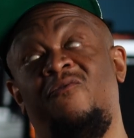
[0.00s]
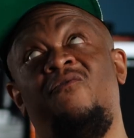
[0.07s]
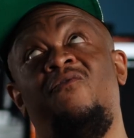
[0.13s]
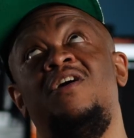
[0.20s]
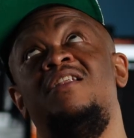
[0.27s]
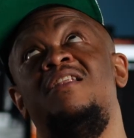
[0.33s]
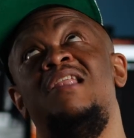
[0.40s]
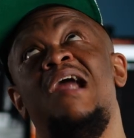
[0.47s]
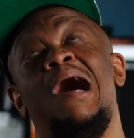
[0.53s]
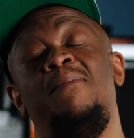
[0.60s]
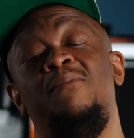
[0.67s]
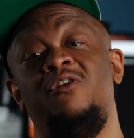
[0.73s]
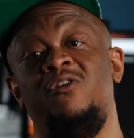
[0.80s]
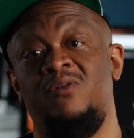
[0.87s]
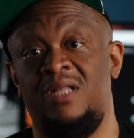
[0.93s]

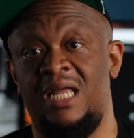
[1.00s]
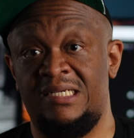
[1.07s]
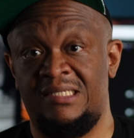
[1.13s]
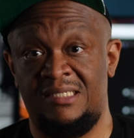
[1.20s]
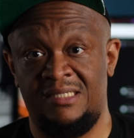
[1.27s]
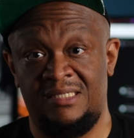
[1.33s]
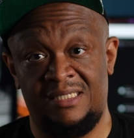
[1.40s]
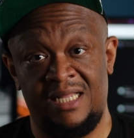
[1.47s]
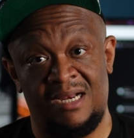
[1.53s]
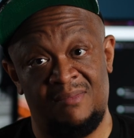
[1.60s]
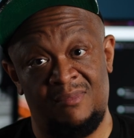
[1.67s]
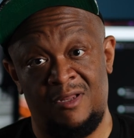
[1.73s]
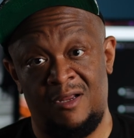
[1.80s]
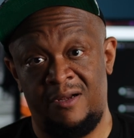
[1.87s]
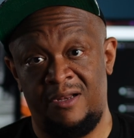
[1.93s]
Phenomenal lessons that
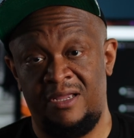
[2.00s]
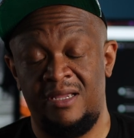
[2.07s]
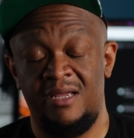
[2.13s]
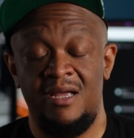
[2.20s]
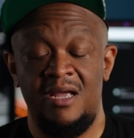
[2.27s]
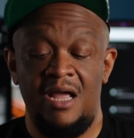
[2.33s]
I'm learning.